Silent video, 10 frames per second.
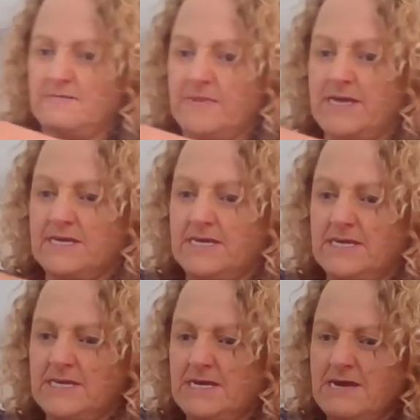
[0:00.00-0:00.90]
back in
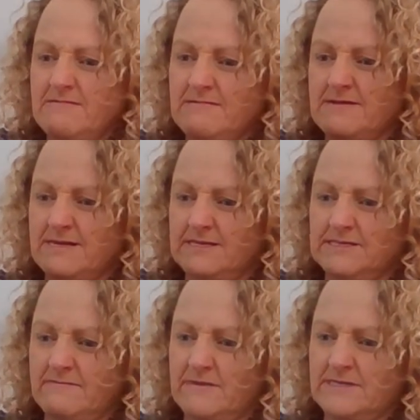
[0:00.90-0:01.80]
here,
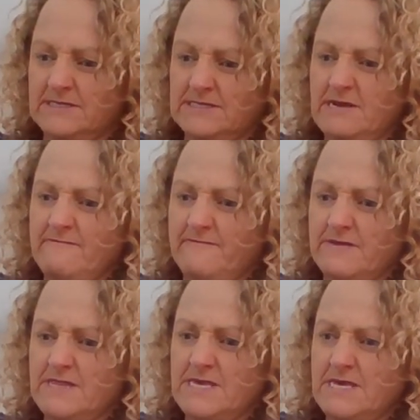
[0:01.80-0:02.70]
some of the stuff in
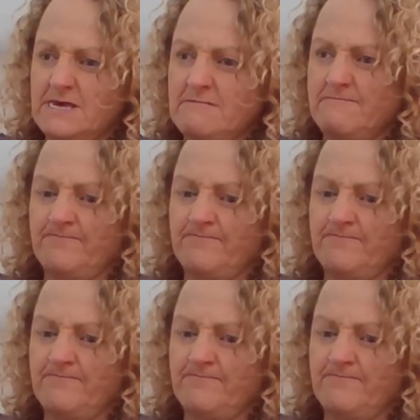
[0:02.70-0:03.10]
there.